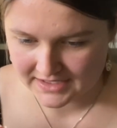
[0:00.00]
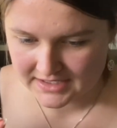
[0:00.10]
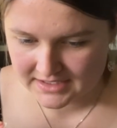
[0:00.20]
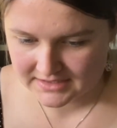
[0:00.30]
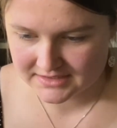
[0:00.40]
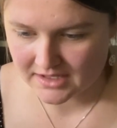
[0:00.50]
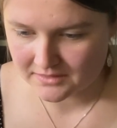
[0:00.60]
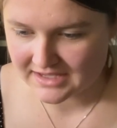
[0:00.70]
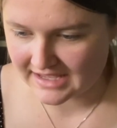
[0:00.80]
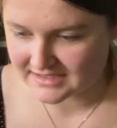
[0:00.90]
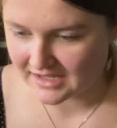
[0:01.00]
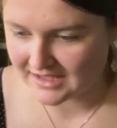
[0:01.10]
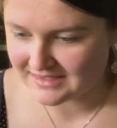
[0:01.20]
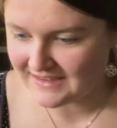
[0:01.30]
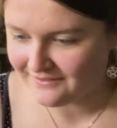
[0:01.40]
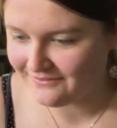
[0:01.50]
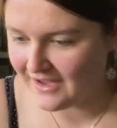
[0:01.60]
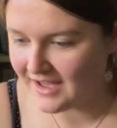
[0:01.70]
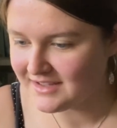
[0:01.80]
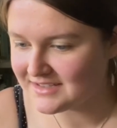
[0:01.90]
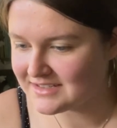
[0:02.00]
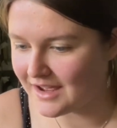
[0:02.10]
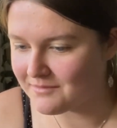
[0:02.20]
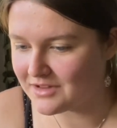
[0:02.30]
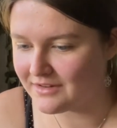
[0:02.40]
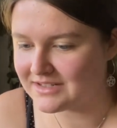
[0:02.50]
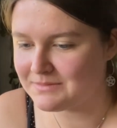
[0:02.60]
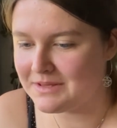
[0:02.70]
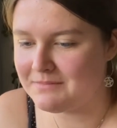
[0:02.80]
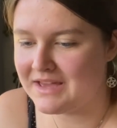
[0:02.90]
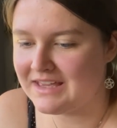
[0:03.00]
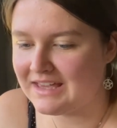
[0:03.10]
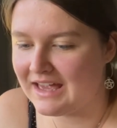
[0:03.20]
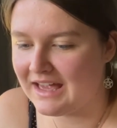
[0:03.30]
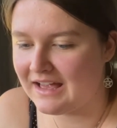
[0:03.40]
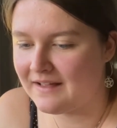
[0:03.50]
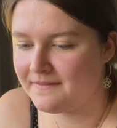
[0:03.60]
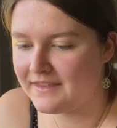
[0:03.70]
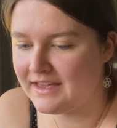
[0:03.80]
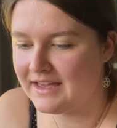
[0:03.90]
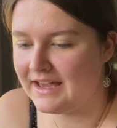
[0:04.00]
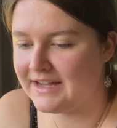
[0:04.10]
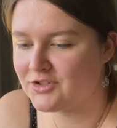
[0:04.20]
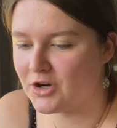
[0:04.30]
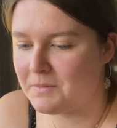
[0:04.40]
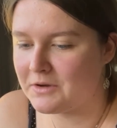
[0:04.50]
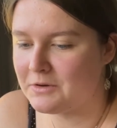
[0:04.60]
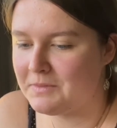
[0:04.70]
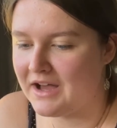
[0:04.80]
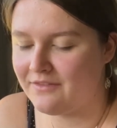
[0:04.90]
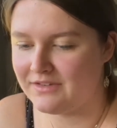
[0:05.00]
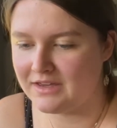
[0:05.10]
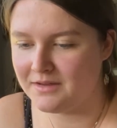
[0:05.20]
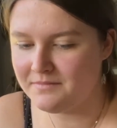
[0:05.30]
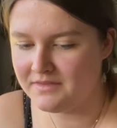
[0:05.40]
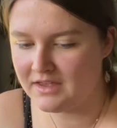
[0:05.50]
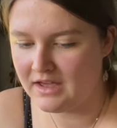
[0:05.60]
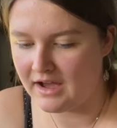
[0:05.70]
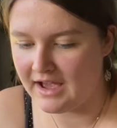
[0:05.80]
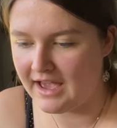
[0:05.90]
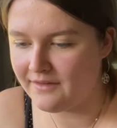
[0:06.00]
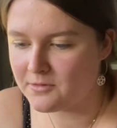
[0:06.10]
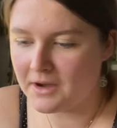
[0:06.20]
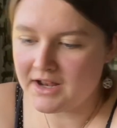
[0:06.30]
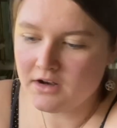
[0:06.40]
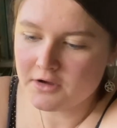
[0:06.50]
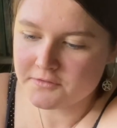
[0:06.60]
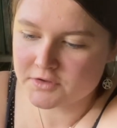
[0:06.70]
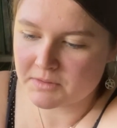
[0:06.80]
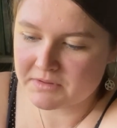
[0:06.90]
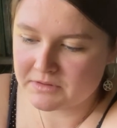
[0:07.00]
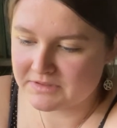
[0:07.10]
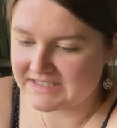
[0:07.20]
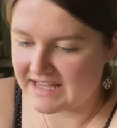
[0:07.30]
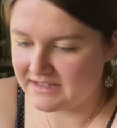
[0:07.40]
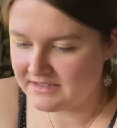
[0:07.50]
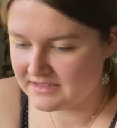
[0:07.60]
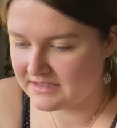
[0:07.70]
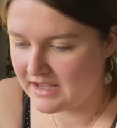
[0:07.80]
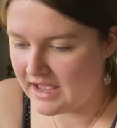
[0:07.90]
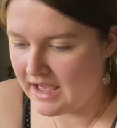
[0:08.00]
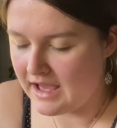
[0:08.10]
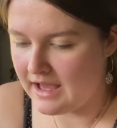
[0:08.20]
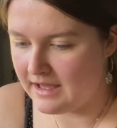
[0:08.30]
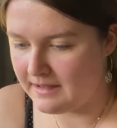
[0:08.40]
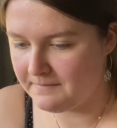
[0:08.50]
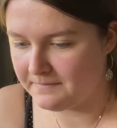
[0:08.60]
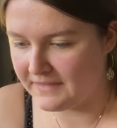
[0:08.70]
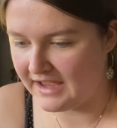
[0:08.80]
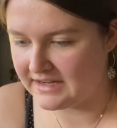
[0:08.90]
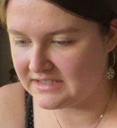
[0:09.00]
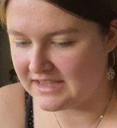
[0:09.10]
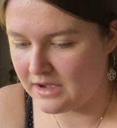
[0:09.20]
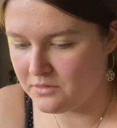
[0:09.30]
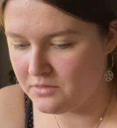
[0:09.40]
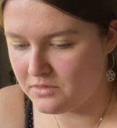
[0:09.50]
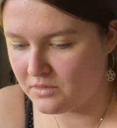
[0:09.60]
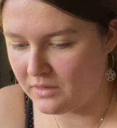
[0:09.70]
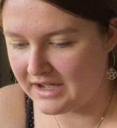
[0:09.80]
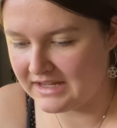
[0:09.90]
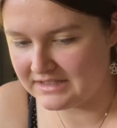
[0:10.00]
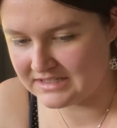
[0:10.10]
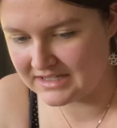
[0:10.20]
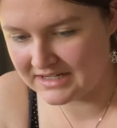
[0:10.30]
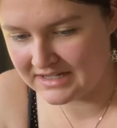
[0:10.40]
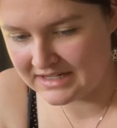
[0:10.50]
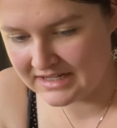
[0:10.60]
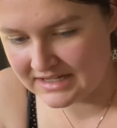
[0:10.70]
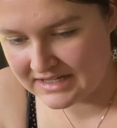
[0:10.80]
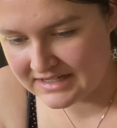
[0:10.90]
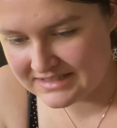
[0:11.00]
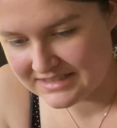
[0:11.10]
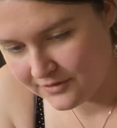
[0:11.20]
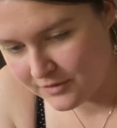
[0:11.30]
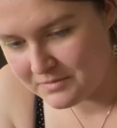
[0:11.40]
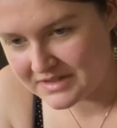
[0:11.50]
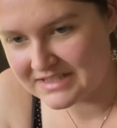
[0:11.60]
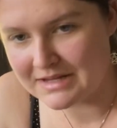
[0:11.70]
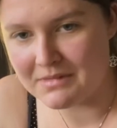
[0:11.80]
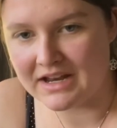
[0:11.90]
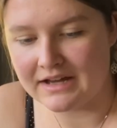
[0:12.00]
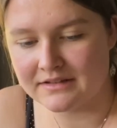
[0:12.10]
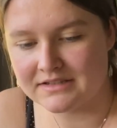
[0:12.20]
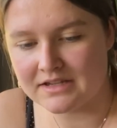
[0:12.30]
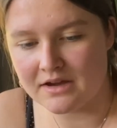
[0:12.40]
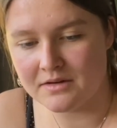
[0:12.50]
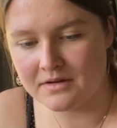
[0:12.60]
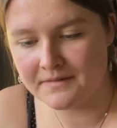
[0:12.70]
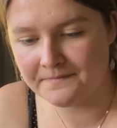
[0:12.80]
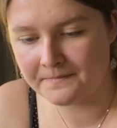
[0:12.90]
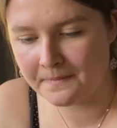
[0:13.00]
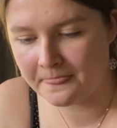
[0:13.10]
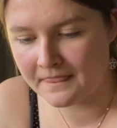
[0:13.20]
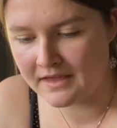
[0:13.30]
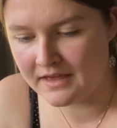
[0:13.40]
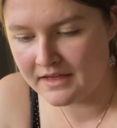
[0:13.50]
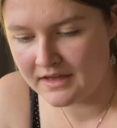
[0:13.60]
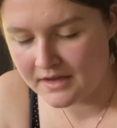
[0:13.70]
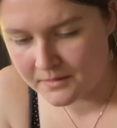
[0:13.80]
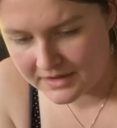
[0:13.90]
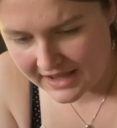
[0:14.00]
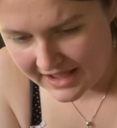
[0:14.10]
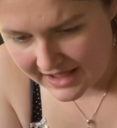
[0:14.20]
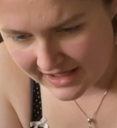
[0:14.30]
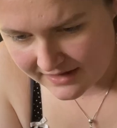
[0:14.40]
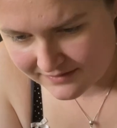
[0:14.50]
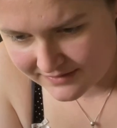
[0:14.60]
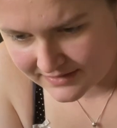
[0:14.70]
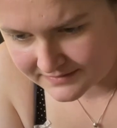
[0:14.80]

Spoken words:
So yes, I think first I'm going to be making a tropical perfume. I have quite a lot of tropical scents, and they're all quite different but similar. So we have,